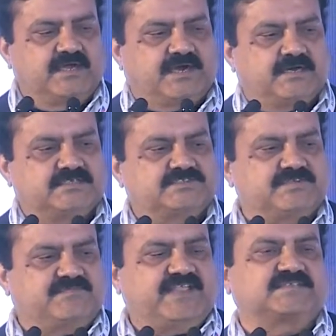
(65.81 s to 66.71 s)
It
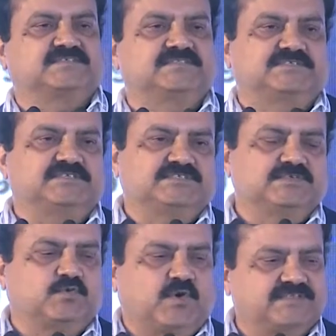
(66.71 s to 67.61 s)
reflects in the
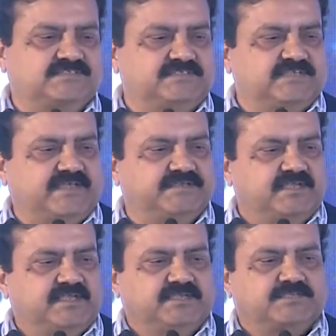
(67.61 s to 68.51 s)
teaching quality, and
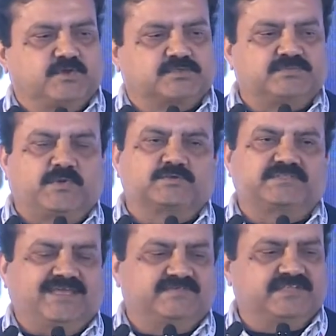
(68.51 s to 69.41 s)
it talks about
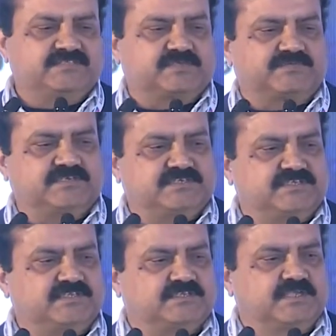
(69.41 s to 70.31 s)
the evidence of
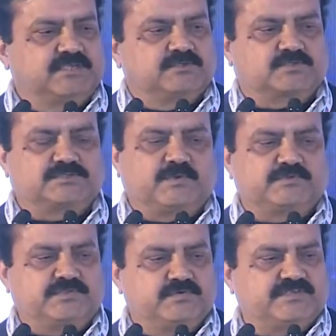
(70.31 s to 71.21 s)
learning. It talks
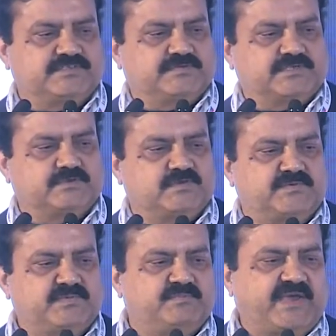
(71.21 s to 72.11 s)
about innovative
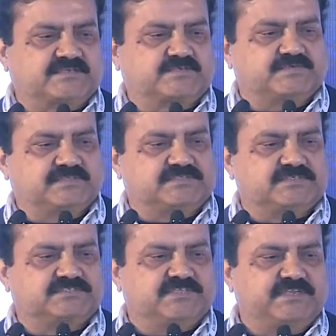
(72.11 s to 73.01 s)
curriculum, impact of
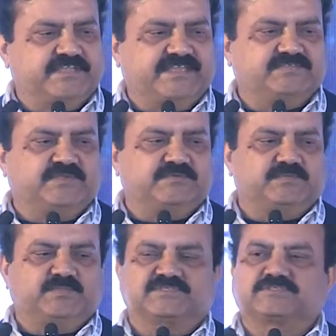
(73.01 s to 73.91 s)
research, and engagement
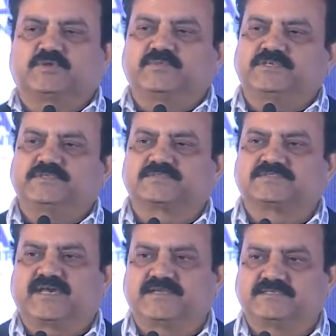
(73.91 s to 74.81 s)
with business community and
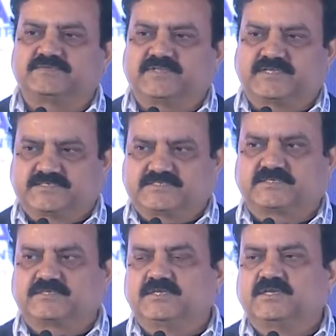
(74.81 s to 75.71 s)
society is very
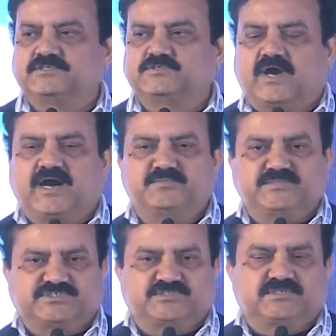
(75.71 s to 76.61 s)
critical to our
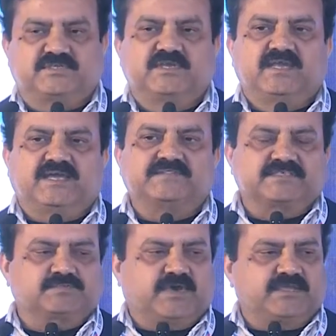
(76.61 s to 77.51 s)
mission. And
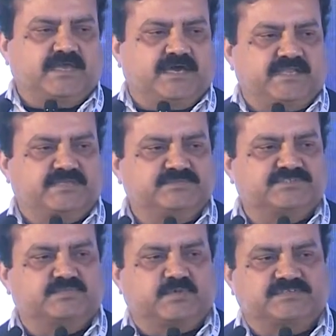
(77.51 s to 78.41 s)
that's why our
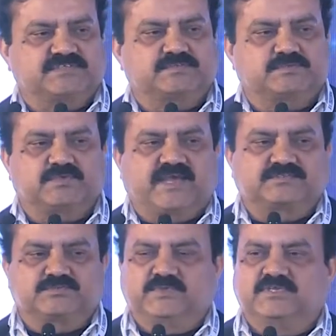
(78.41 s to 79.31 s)
admission process also
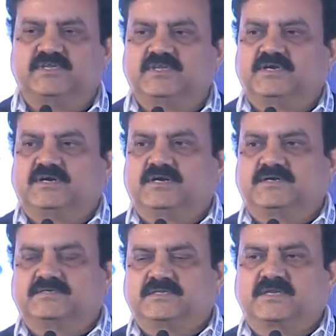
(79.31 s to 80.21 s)
has to be
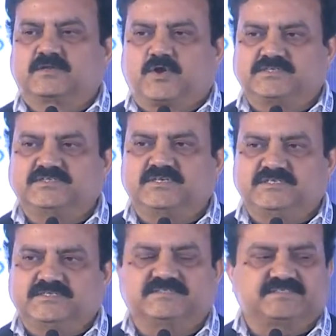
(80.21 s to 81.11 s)

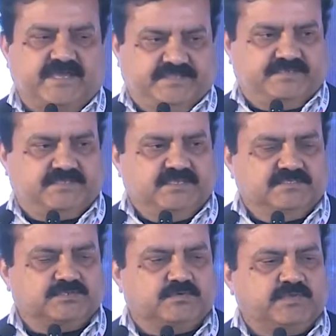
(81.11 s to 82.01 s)
accordingly designed.
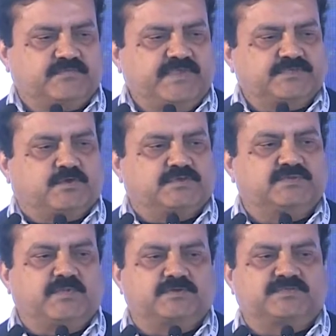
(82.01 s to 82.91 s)
So what we are talking
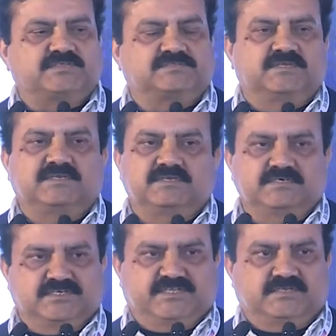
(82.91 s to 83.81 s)
about is
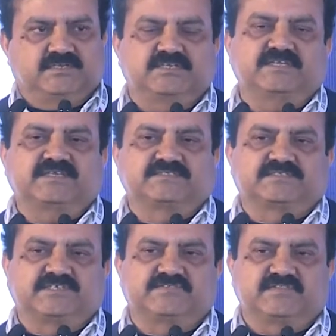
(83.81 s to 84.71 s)
learning as the
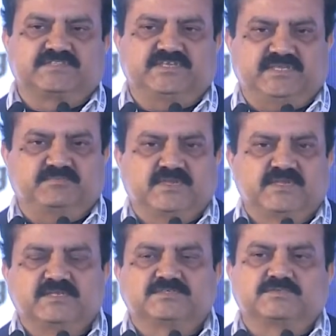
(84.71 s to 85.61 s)
central theme.
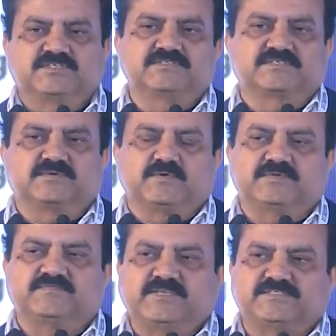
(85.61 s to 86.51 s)
So these are some of
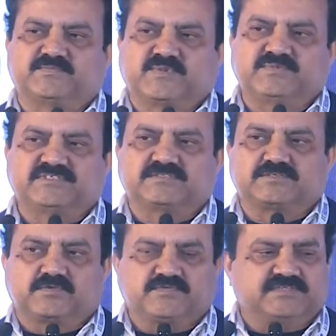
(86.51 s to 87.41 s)
the basic premises
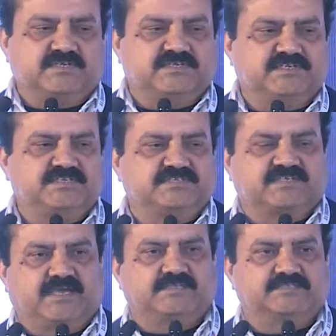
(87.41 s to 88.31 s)
on which the learning
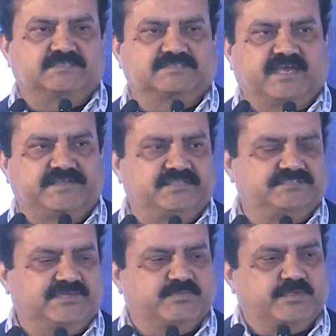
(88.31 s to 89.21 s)
design is designed in
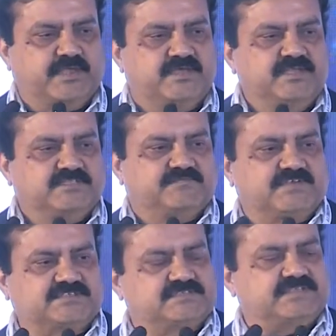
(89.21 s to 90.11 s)
Jaipuria. The
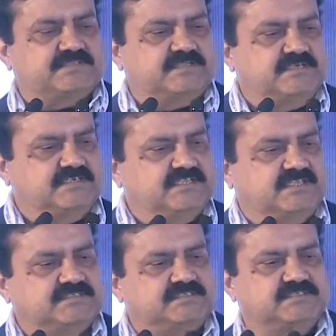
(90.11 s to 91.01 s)
first is that the learning
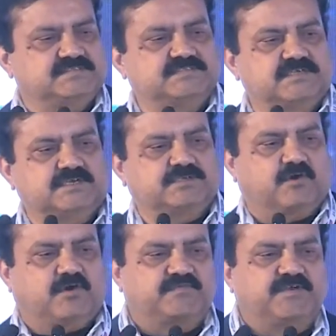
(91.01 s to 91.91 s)
is the result
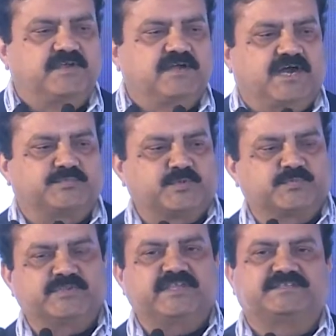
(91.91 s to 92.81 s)
of
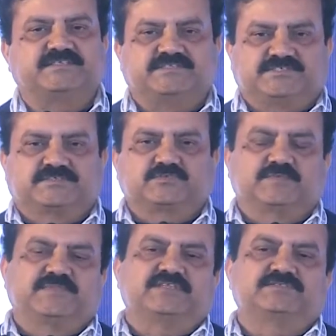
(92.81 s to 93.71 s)
appropriate teaching. So
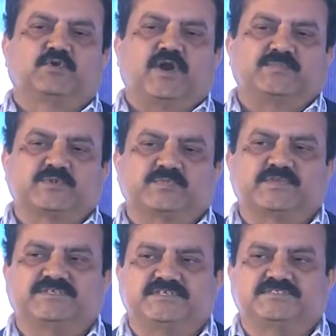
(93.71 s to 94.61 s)
if there is no
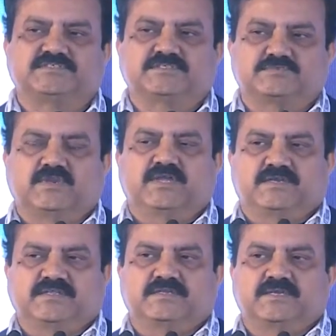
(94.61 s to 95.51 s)
appropriate teaching, there is no
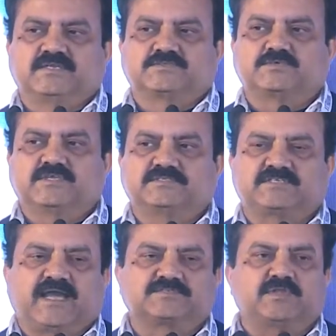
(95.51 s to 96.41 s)
learning. So it's
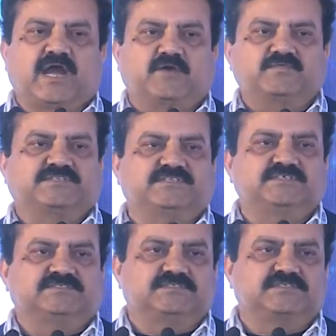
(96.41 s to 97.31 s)
actually how we
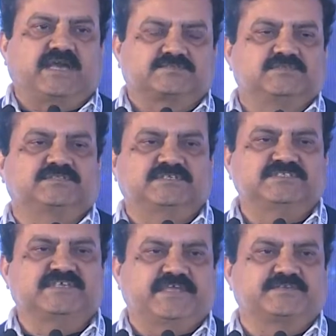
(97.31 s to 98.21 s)
teach is actually the
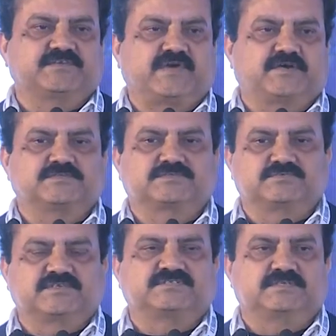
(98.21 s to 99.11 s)
indicator of how the
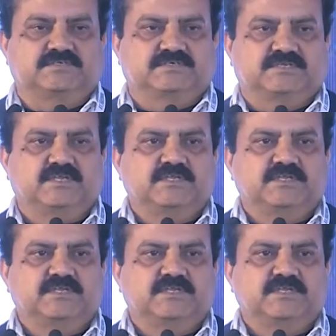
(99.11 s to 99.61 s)
students learn.